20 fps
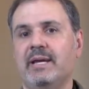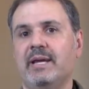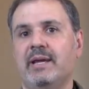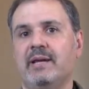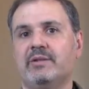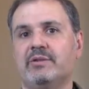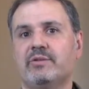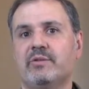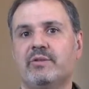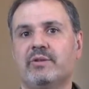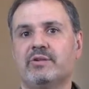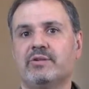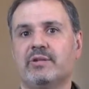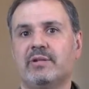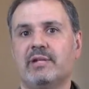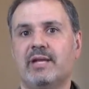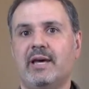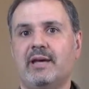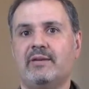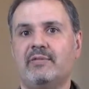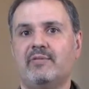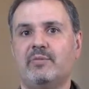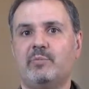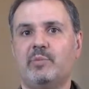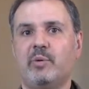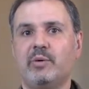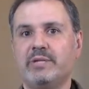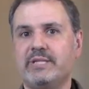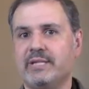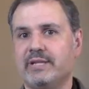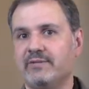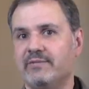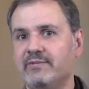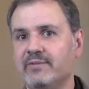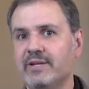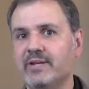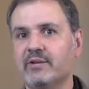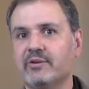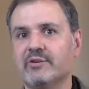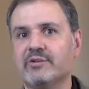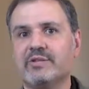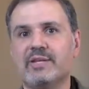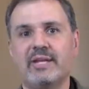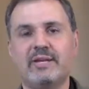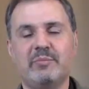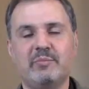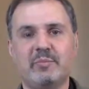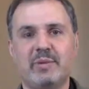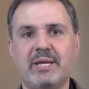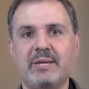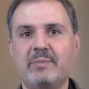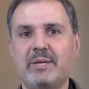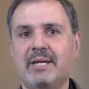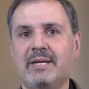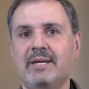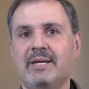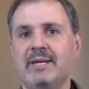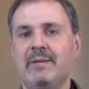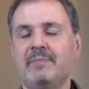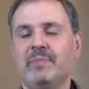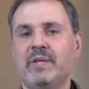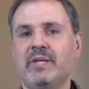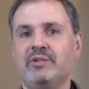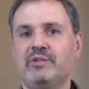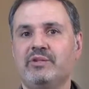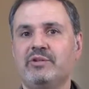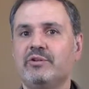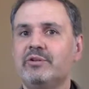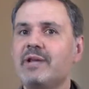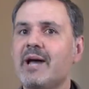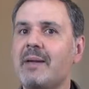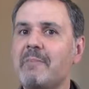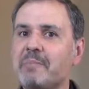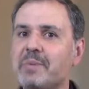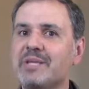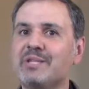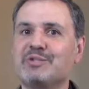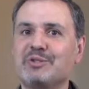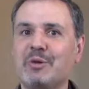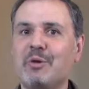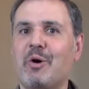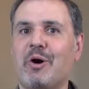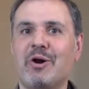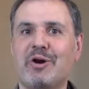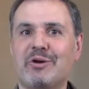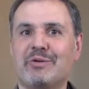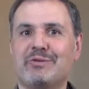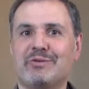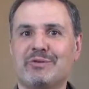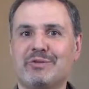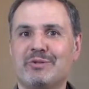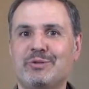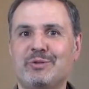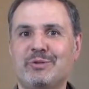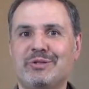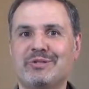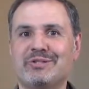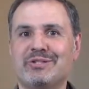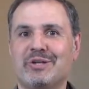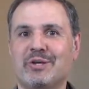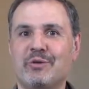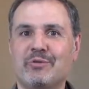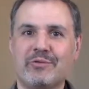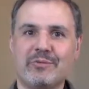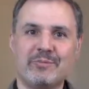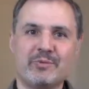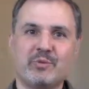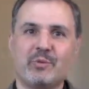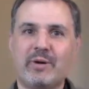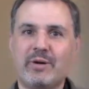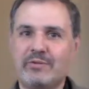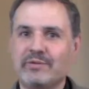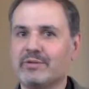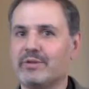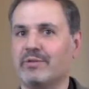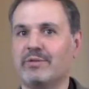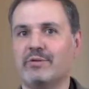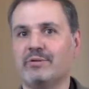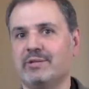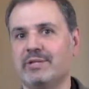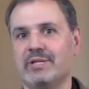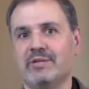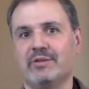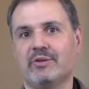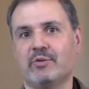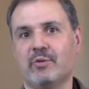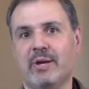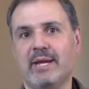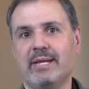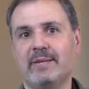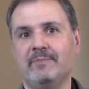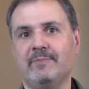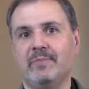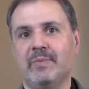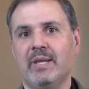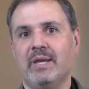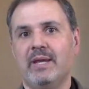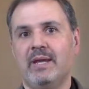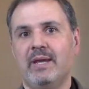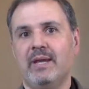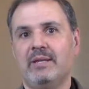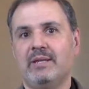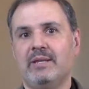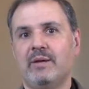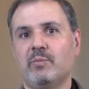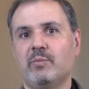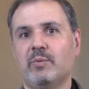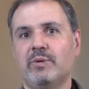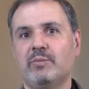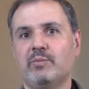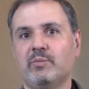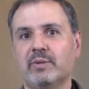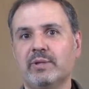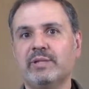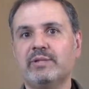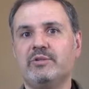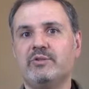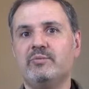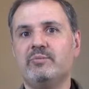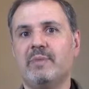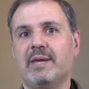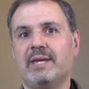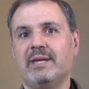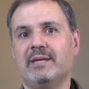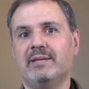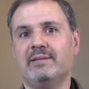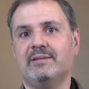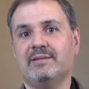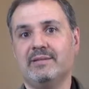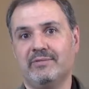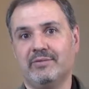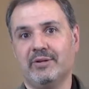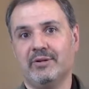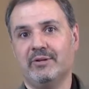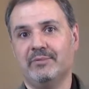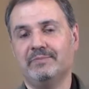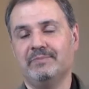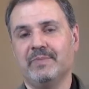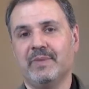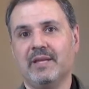And so there's a lot of pointing of fingers and blaming. It should not be so hard for students to go from 12th to 13th grade. And yet we really do make it difficult.